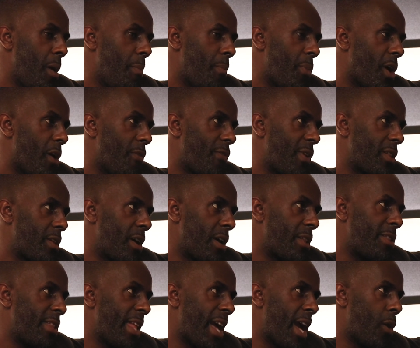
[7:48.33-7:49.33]
But I think like
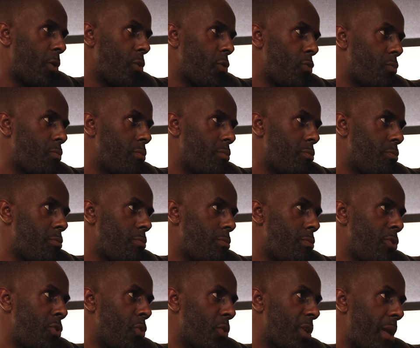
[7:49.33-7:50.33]
now
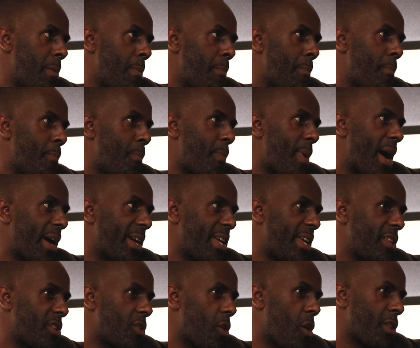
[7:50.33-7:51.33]
looking back,
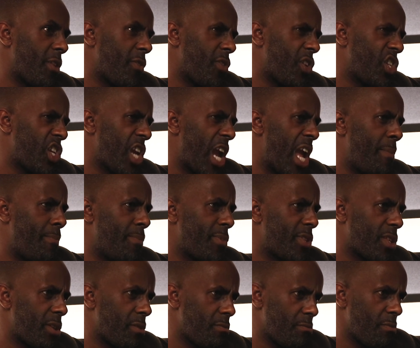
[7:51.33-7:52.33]
it kind of
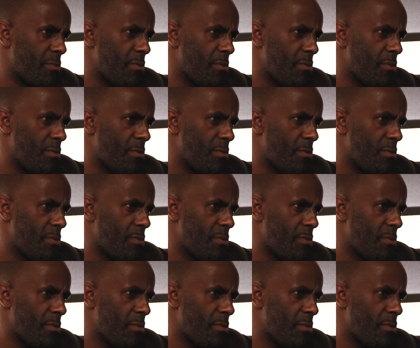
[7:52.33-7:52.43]
shaped